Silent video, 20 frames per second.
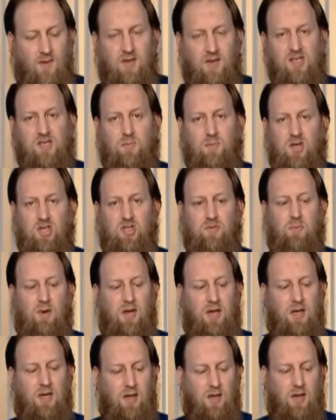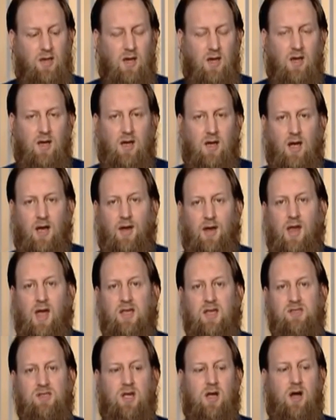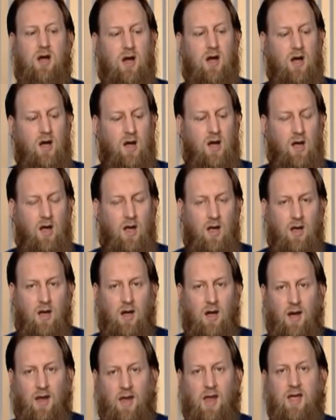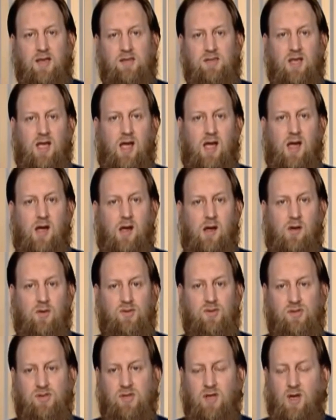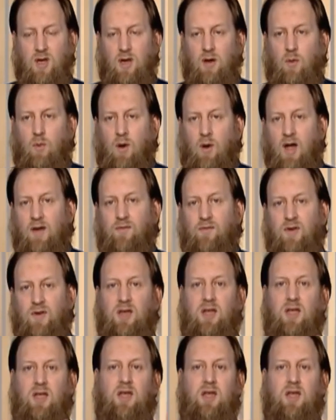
this much money, a nice car, a nice house, wife and